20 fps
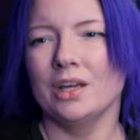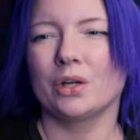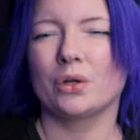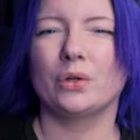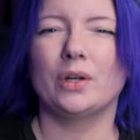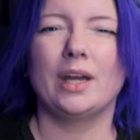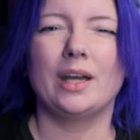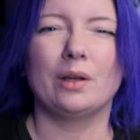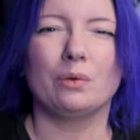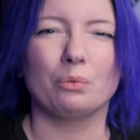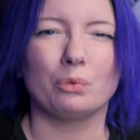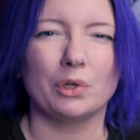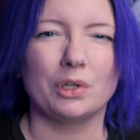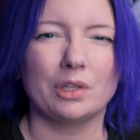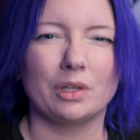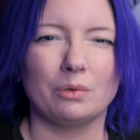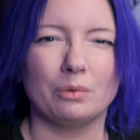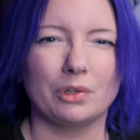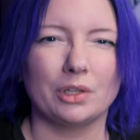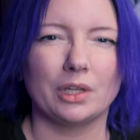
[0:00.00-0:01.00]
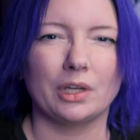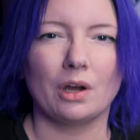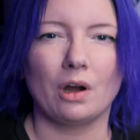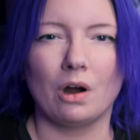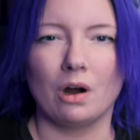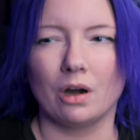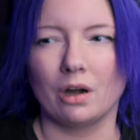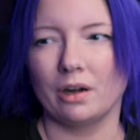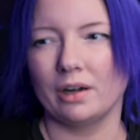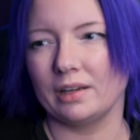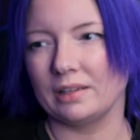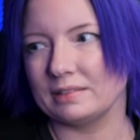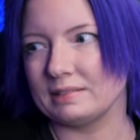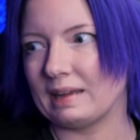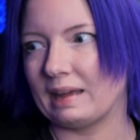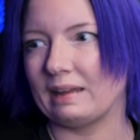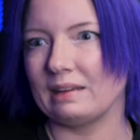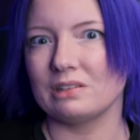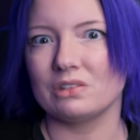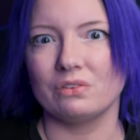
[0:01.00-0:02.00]
creating really, really hard,
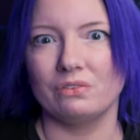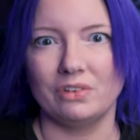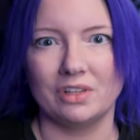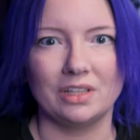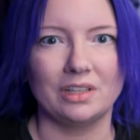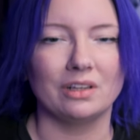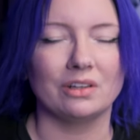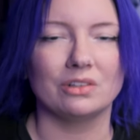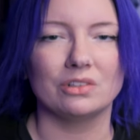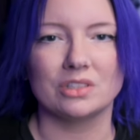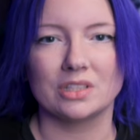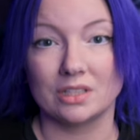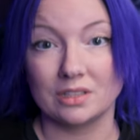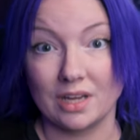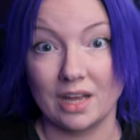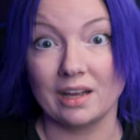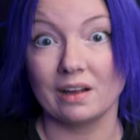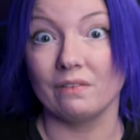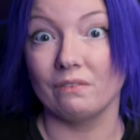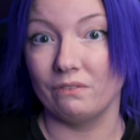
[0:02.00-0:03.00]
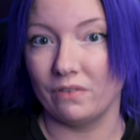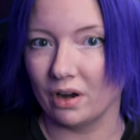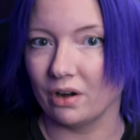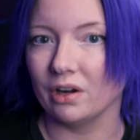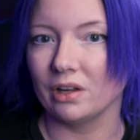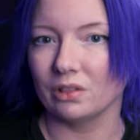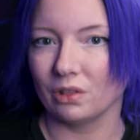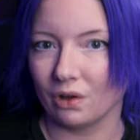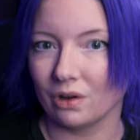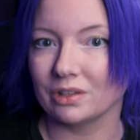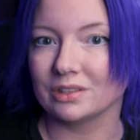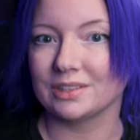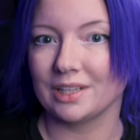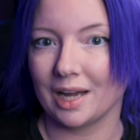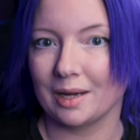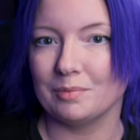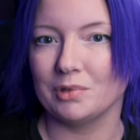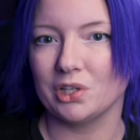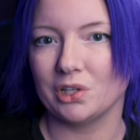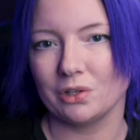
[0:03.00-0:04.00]
intense videos that take a very long
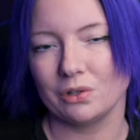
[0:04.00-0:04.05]
time to